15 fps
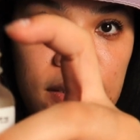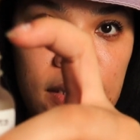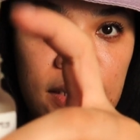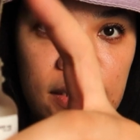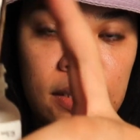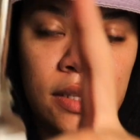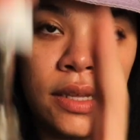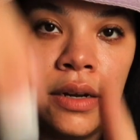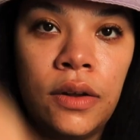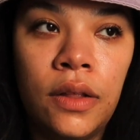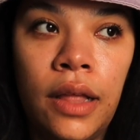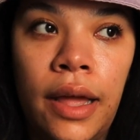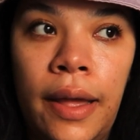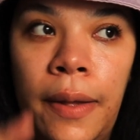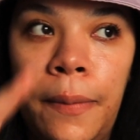these little
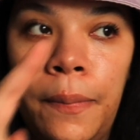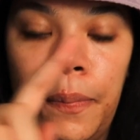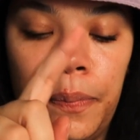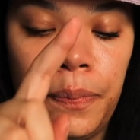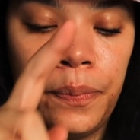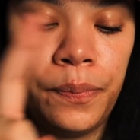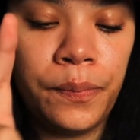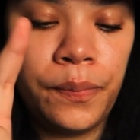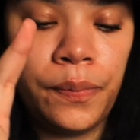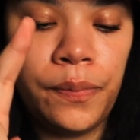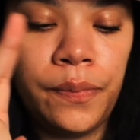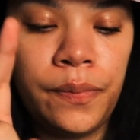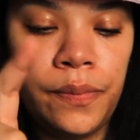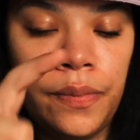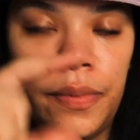
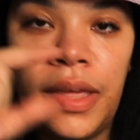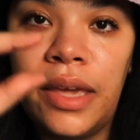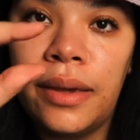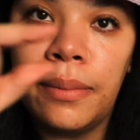like